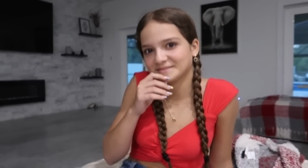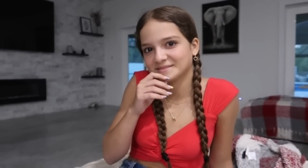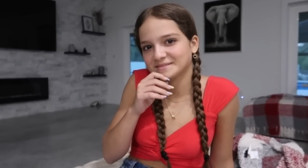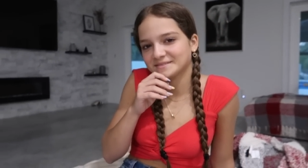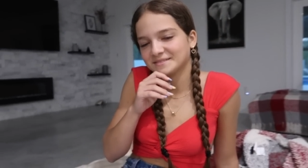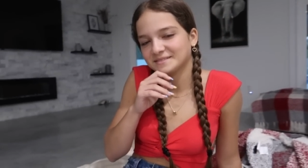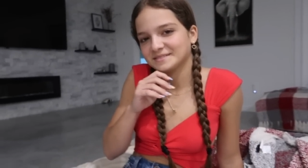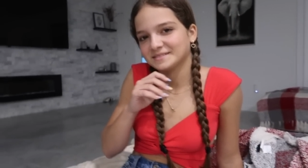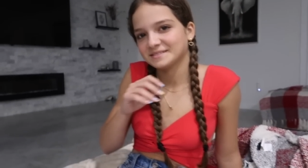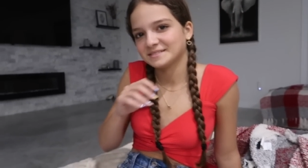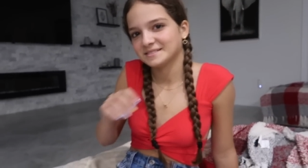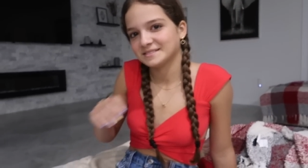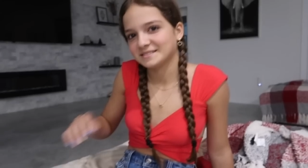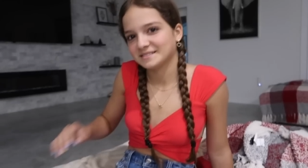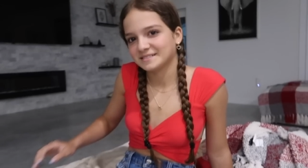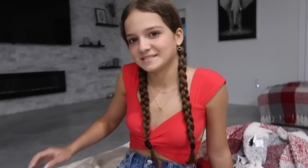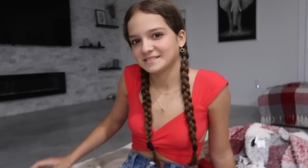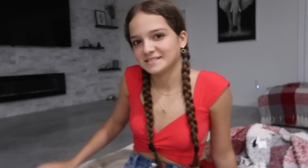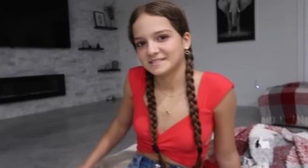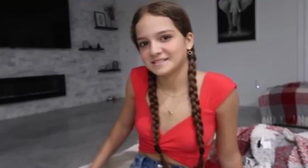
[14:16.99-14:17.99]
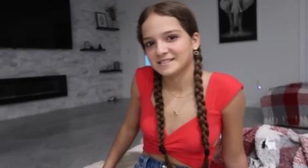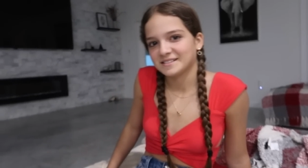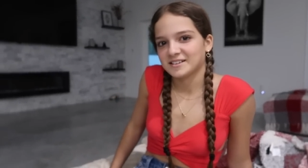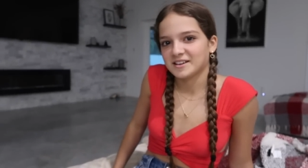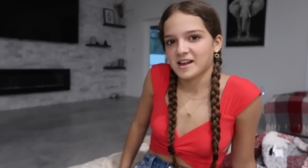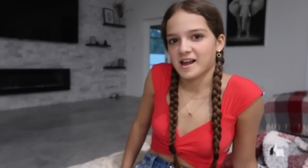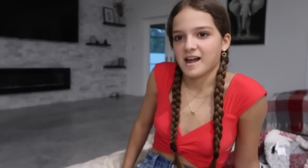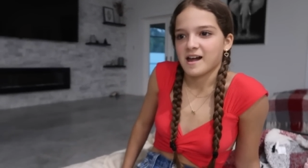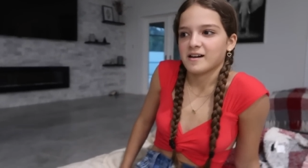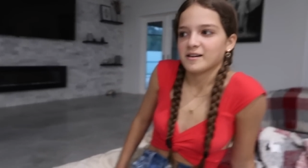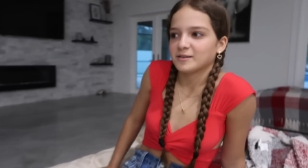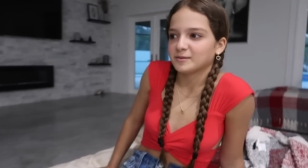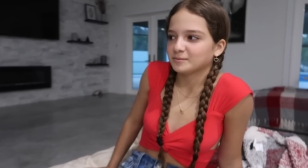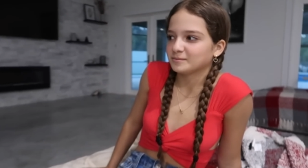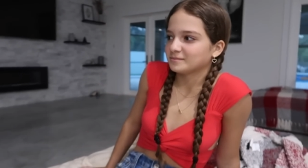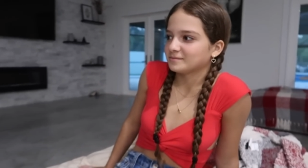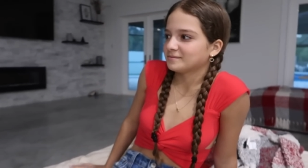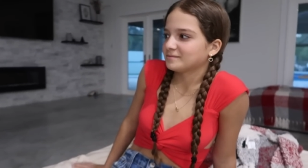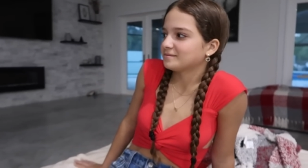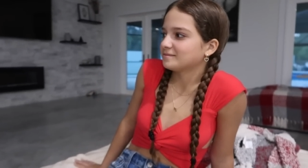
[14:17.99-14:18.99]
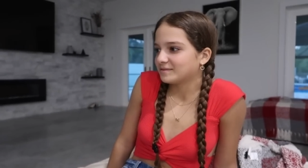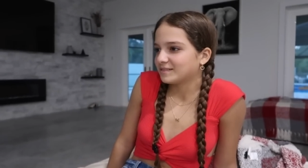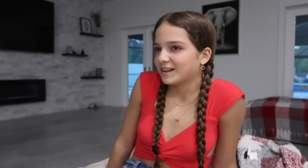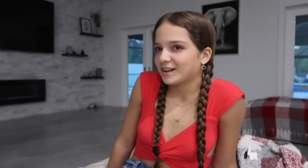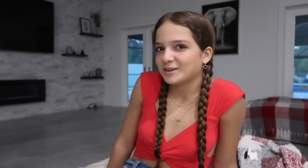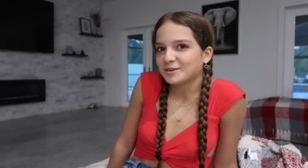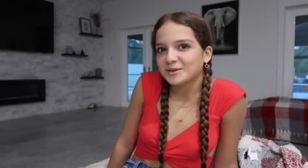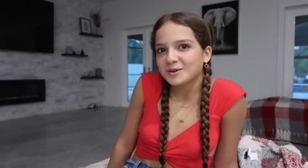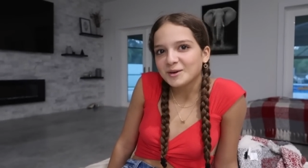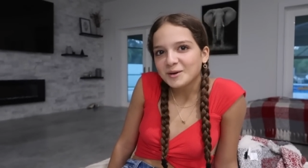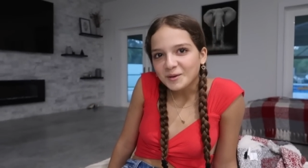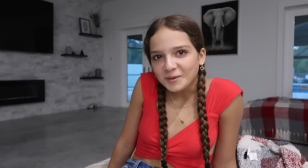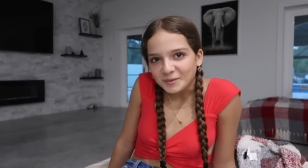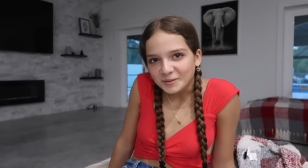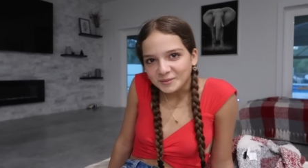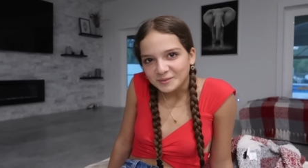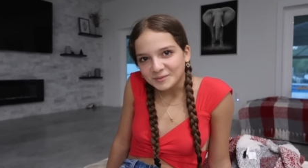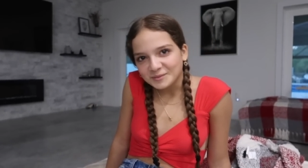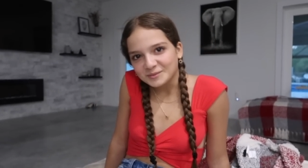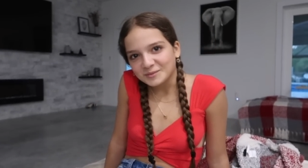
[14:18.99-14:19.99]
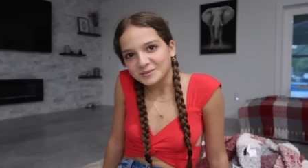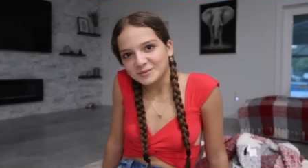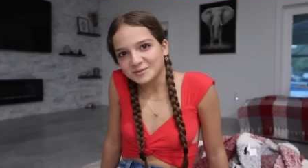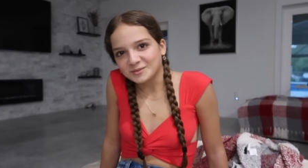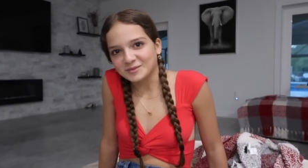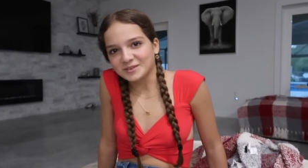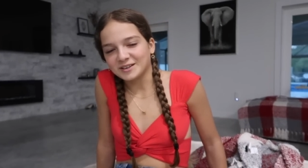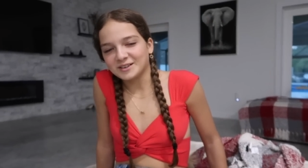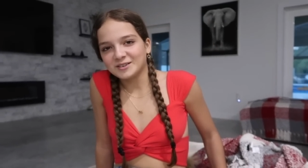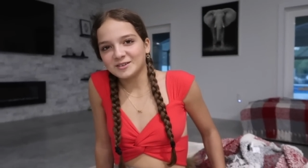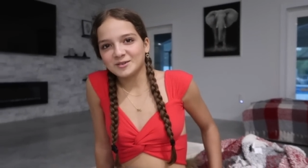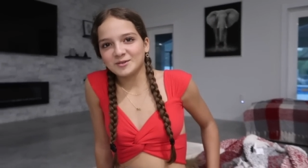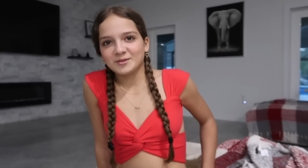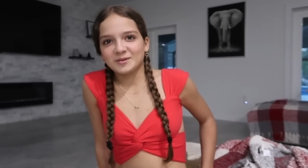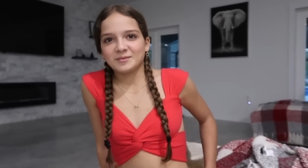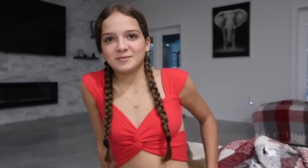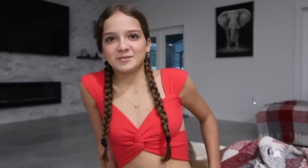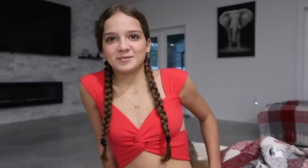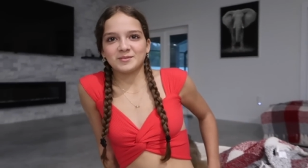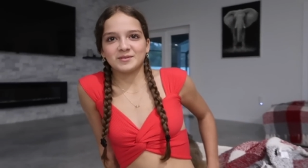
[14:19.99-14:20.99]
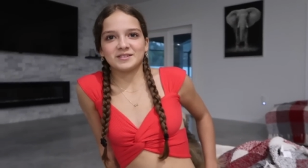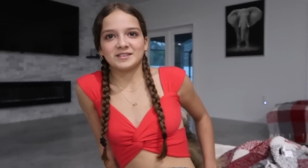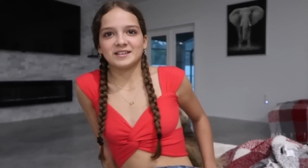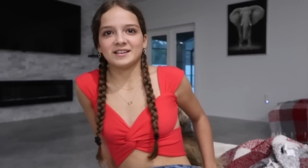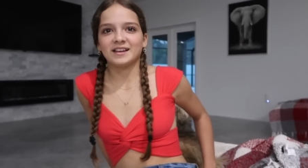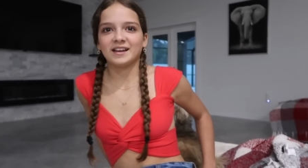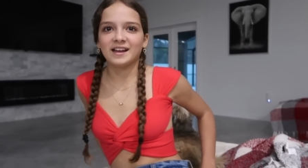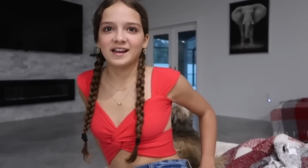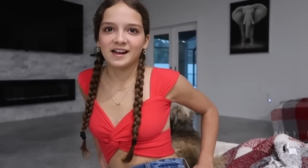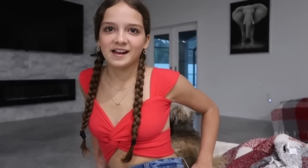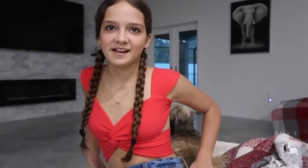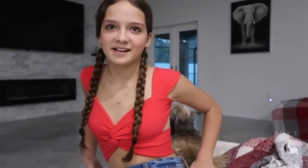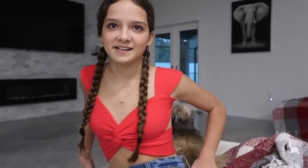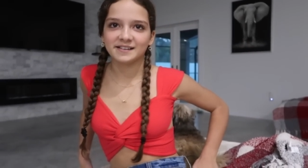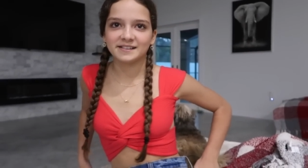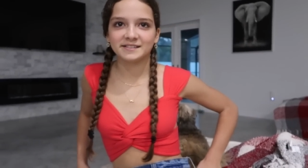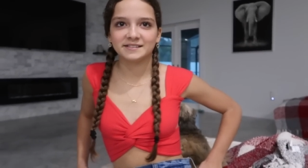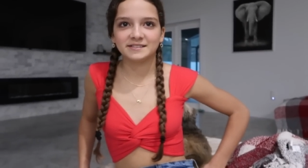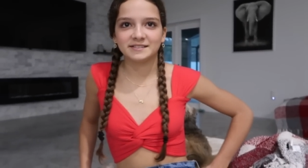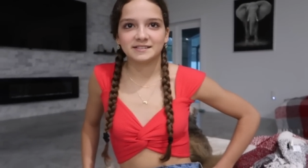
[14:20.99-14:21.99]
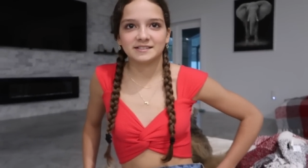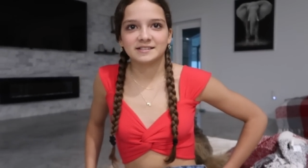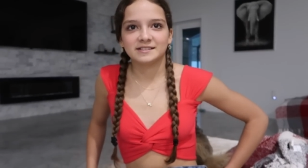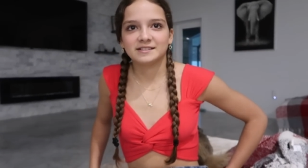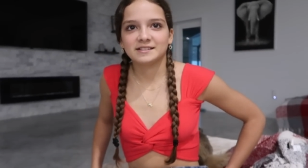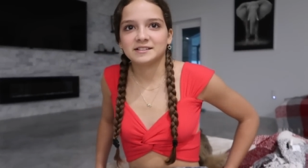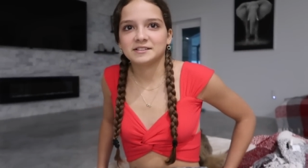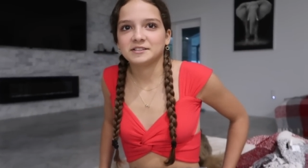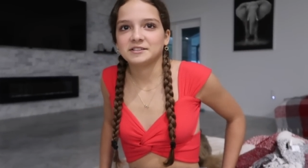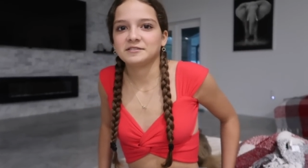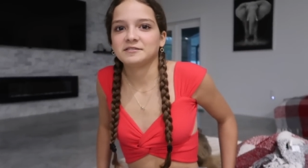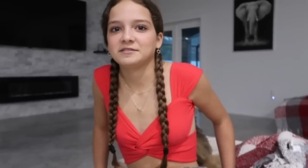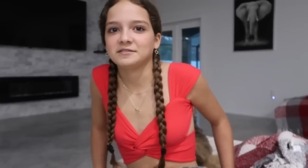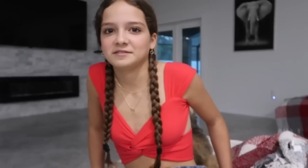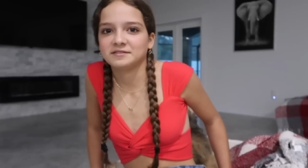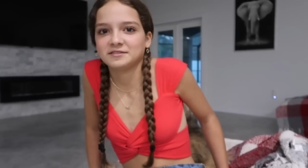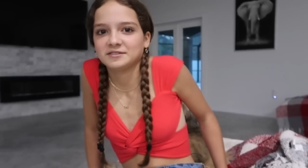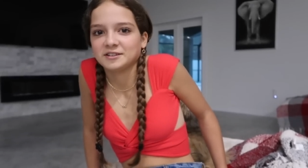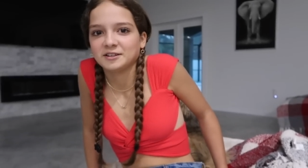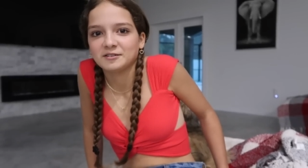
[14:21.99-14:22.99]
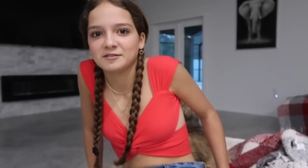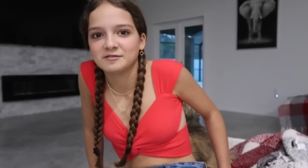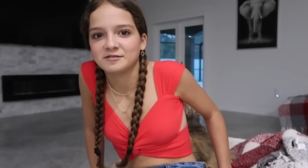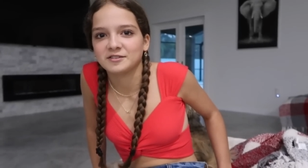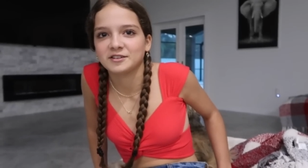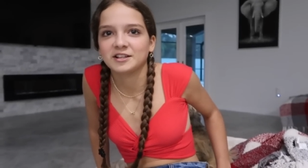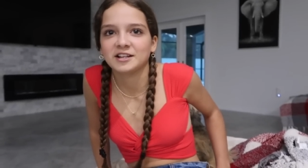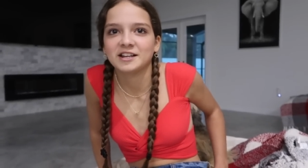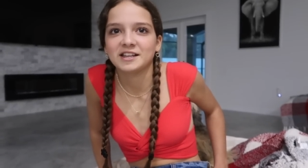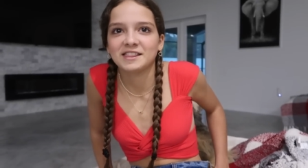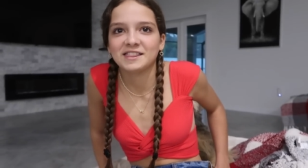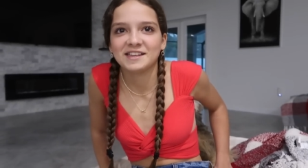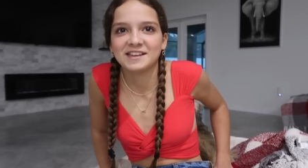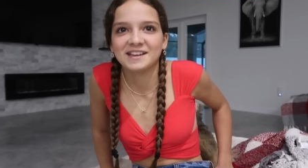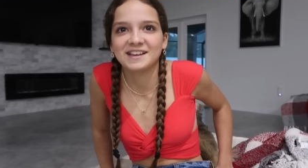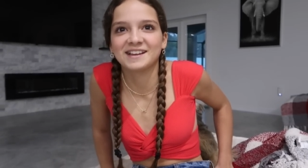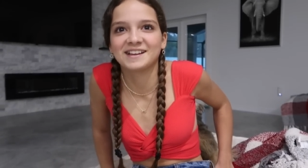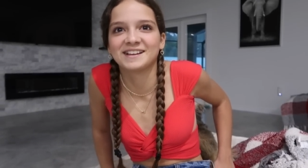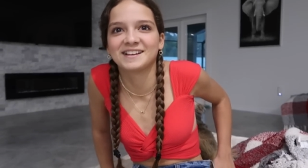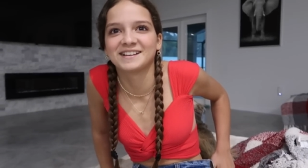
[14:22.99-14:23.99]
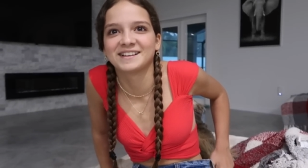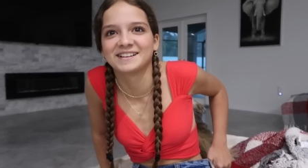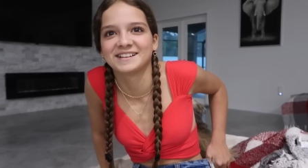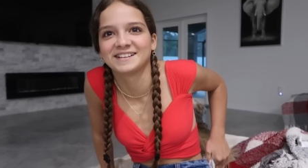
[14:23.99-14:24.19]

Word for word: Okay, just think of something. Um, I don't know. Okay, how do you feel about me turning sixteen? I don't know. I don't feel anything.